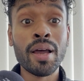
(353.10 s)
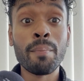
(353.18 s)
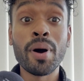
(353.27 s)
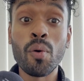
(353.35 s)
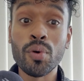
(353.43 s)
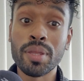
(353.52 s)

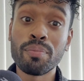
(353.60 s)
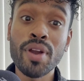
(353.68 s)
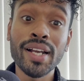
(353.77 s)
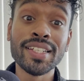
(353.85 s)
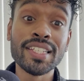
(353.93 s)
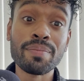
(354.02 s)
But with the
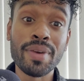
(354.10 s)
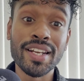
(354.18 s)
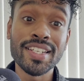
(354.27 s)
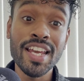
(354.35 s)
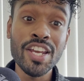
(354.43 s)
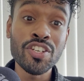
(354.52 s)
practice of
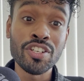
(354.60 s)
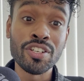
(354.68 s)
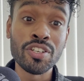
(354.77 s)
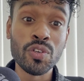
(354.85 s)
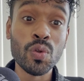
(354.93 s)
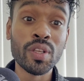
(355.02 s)

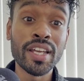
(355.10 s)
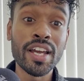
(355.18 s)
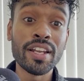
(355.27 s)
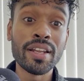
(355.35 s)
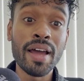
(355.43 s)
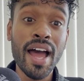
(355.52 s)
meditation, you will
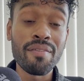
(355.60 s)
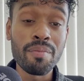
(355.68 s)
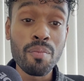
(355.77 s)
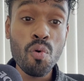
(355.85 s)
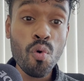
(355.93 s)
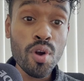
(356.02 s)
have
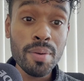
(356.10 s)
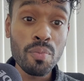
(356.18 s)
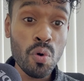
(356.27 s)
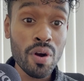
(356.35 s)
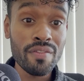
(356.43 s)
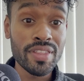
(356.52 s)
more and
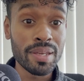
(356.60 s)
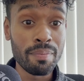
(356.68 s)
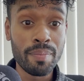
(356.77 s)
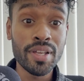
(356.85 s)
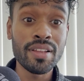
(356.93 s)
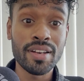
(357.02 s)
more of the
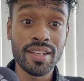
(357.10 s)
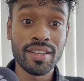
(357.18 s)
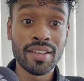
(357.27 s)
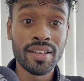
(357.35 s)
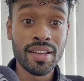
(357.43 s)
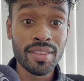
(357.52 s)
ability,
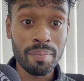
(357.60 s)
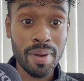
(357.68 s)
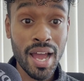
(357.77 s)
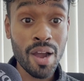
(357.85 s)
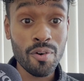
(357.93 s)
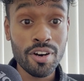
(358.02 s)
the
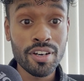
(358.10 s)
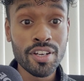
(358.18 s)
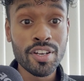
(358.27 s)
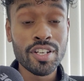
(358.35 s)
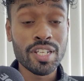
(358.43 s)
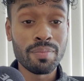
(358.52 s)
power
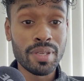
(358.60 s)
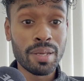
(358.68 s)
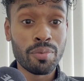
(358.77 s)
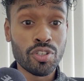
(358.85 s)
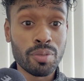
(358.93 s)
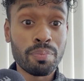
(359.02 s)
to be
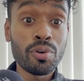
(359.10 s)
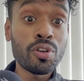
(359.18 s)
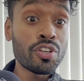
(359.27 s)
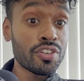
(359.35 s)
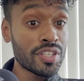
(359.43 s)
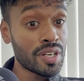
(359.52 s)
able to
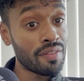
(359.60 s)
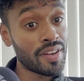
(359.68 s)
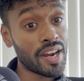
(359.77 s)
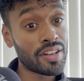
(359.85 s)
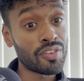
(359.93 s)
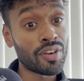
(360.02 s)
pull yourself
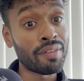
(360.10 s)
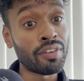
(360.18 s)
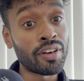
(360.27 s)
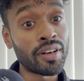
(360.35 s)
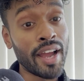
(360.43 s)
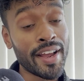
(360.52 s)
out of the
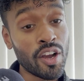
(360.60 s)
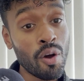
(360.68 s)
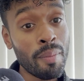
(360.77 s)
river and go